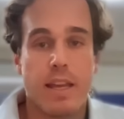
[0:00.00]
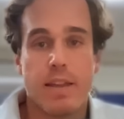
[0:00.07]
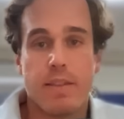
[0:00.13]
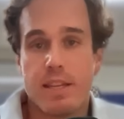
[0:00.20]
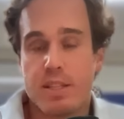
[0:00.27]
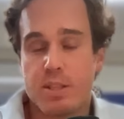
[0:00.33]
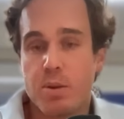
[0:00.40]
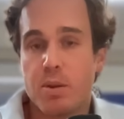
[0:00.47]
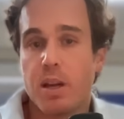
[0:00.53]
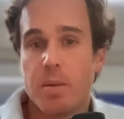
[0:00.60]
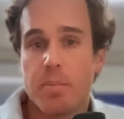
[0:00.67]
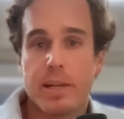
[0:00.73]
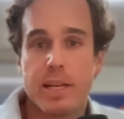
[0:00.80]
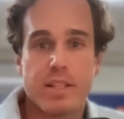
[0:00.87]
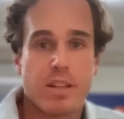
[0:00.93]
These two
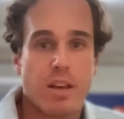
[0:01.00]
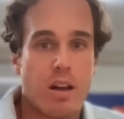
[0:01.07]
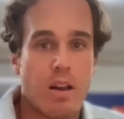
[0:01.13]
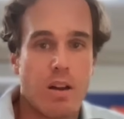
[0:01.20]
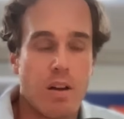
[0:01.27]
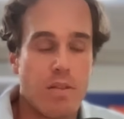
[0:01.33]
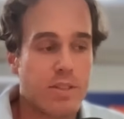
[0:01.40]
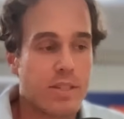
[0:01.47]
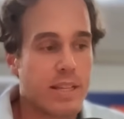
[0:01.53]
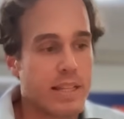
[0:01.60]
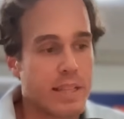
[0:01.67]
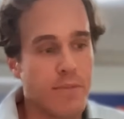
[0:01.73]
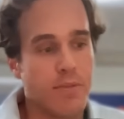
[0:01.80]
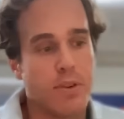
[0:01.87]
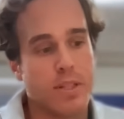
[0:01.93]
companies are obviously
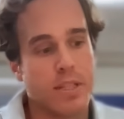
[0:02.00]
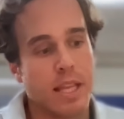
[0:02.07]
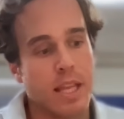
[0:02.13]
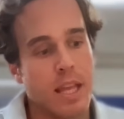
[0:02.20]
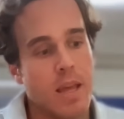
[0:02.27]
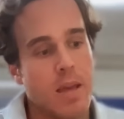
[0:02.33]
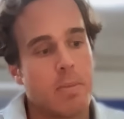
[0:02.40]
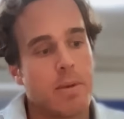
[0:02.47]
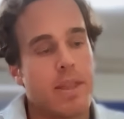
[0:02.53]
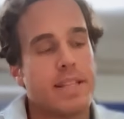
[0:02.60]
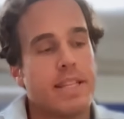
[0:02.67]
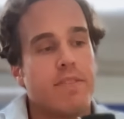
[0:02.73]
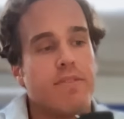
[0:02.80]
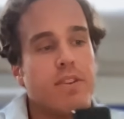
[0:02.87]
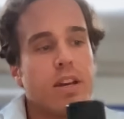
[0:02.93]
different, but they
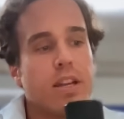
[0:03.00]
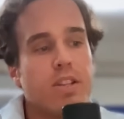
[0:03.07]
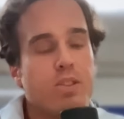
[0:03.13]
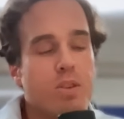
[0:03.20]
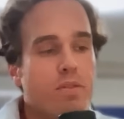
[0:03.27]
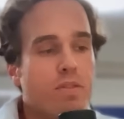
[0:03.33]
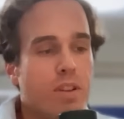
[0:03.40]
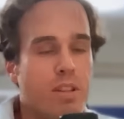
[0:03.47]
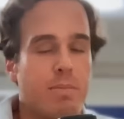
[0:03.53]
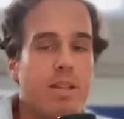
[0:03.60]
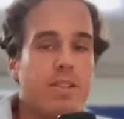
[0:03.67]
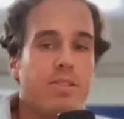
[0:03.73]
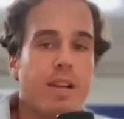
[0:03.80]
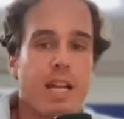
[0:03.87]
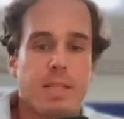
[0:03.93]
differ in two
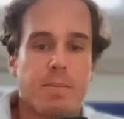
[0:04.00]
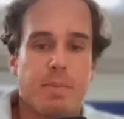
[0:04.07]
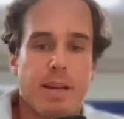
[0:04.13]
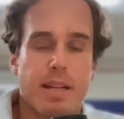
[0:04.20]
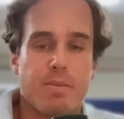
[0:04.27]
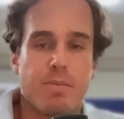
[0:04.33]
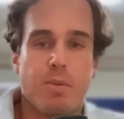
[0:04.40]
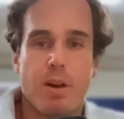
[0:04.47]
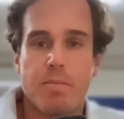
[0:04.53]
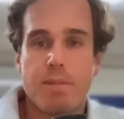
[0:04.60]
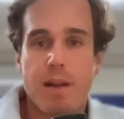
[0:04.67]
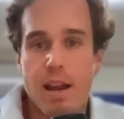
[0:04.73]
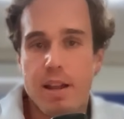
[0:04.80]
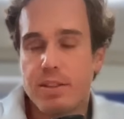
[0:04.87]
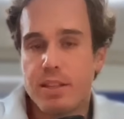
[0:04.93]
fundamental aspects. One,
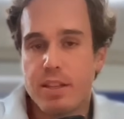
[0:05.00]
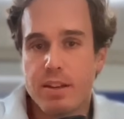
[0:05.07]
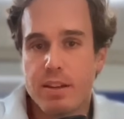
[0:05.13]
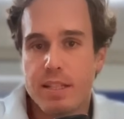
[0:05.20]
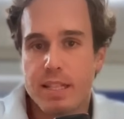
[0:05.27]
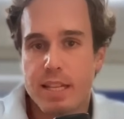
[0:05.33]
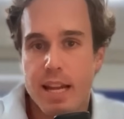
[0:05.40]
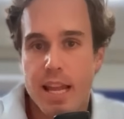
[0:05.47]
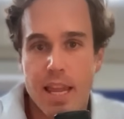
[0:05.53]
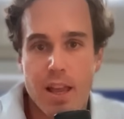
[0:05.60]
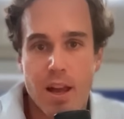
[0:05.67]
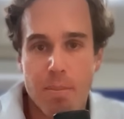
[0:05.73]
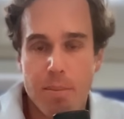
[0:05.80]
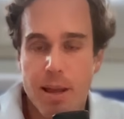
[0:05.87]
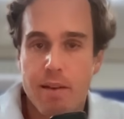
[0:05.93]
Palantir is an
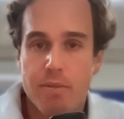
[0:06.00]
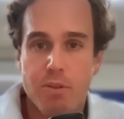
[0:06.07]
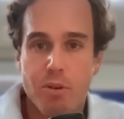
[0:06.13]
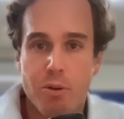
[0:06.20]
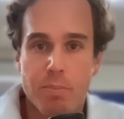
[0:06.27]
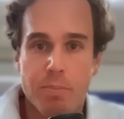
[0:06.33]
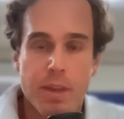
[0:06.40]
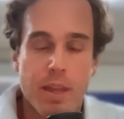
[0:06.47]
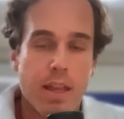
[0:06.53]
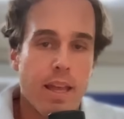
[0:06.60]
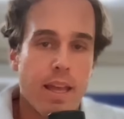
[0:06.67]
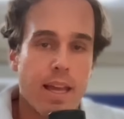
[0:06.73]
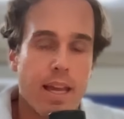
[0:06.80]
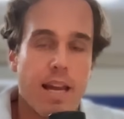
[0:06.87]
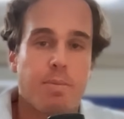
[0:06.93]
AI platform,
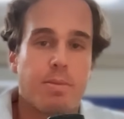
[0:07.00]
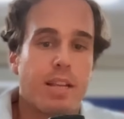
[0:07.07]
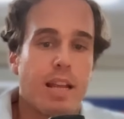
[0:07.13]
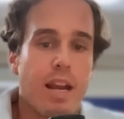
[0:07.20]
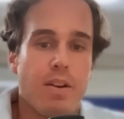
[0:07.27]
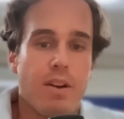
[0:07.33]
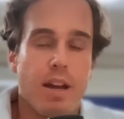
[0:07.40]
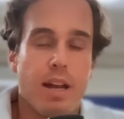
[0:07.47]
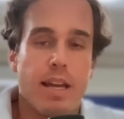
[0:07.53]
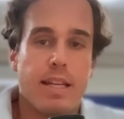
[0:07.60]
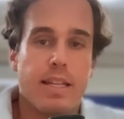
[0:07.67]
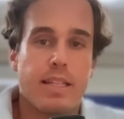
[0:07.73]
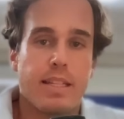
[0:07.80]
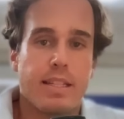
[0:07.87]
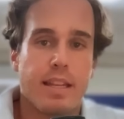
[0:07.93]
Abcellera
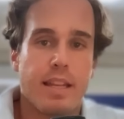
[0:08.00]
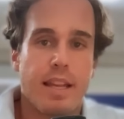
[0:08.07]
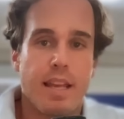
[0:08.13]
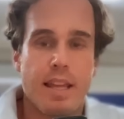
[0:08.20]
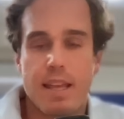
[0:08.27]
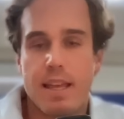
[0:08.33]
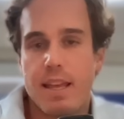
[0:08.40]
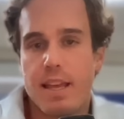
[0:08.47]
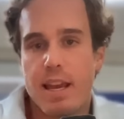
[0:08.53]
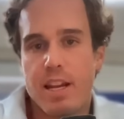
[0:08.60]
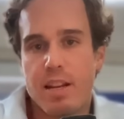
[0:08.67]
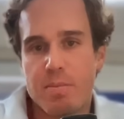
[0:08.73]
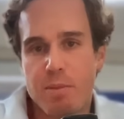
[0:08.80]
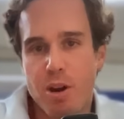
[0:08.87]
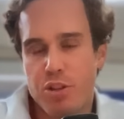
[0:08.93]
is an
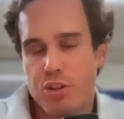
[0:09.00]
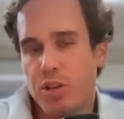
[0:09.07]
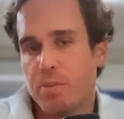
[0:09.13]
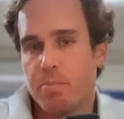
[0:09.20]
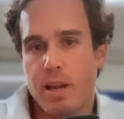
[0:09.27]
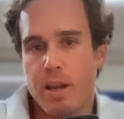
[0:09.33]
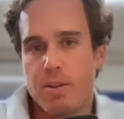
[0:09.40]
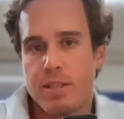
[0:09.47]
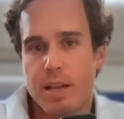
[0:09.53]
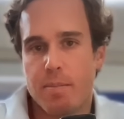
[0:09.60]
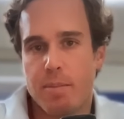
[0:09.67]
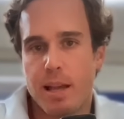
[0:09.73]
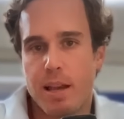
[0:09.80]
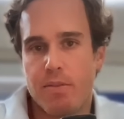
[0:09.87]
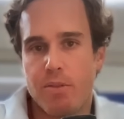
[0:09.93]
emerging biotech
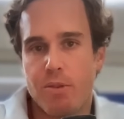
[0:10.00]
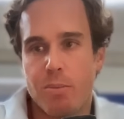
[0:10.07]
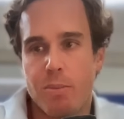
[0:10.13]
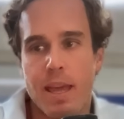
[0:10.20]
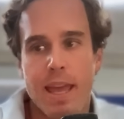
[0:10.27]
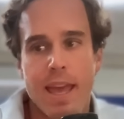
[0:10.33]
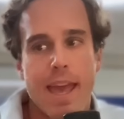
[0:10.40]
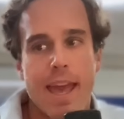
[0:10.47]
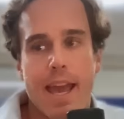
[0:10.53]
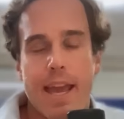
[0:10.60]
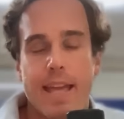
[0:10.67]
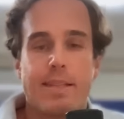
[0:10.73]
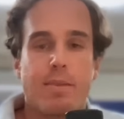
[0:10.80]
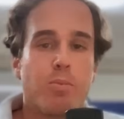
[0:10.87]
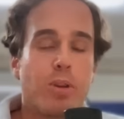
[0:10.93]
platform.
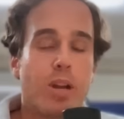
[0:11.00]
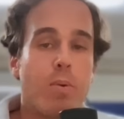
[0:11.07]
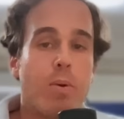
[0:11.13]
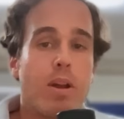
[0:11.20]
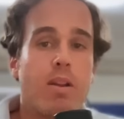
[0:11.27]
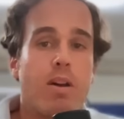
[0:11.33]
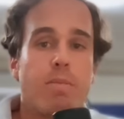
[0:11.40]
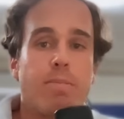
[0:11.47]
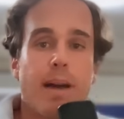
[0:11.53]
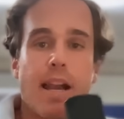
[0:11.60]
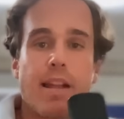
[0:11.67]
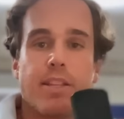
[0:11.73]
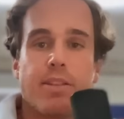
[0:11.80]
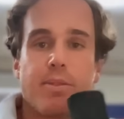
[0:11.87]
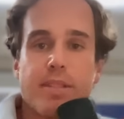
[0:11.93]
And when I went long
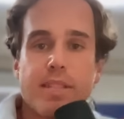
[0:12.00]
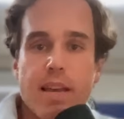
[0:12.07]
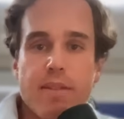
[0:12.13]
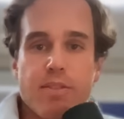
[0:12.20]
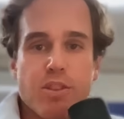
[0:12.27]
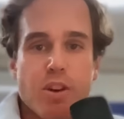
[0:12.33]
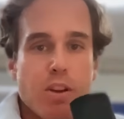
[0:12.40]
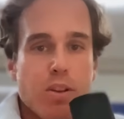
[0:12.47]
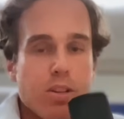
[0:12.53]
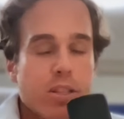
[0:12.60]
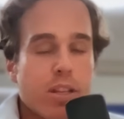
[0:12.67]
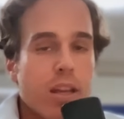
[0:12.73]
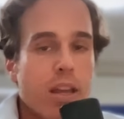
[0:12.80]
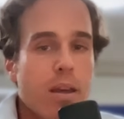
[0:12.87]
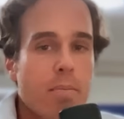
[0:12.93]
Palantir at $7,
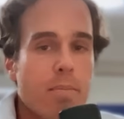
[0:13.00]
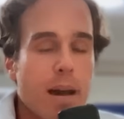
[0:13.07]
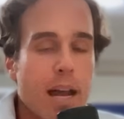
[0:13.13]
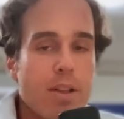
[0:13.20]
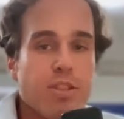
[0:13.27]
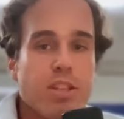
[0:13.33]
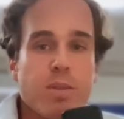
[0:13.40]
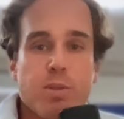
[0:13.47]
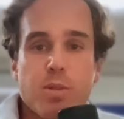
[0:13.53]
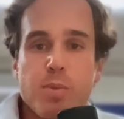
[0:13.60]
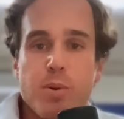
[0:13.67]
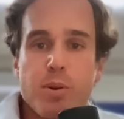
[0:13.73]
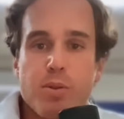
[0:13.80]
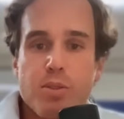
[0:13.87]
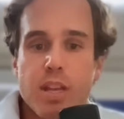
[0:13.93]
Palantir was
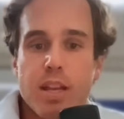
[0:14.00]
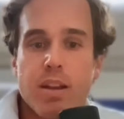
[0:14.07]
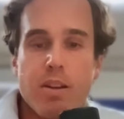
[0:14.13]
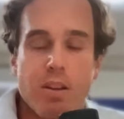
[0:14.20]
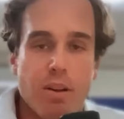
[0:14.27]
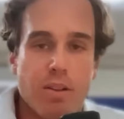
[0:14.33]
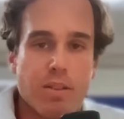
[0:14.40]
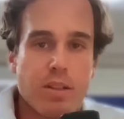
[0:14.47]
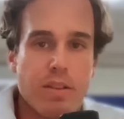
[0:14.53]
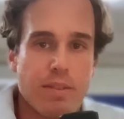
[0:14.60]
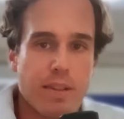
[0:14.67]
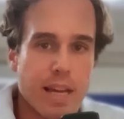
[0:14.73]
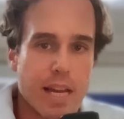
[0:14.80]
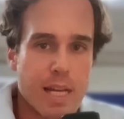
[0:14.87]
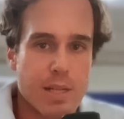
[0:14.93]
producing a lot
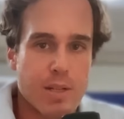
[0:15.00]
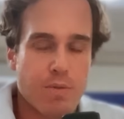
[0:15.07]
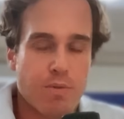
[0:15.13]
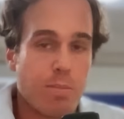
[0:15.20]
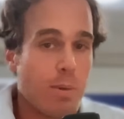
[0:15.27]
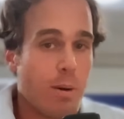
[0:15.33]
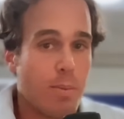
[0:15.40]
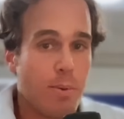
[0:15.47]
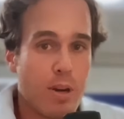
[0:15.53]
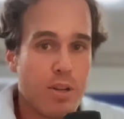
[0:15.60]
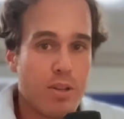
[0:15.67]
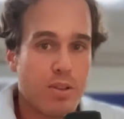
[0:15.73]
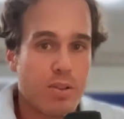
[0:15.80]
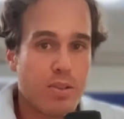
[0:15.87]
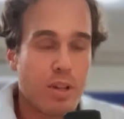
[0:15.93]
of cash from
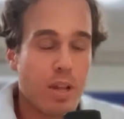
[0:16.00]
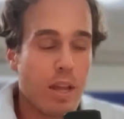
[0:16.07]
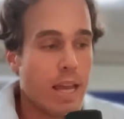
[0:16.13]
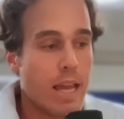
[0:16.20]
operations.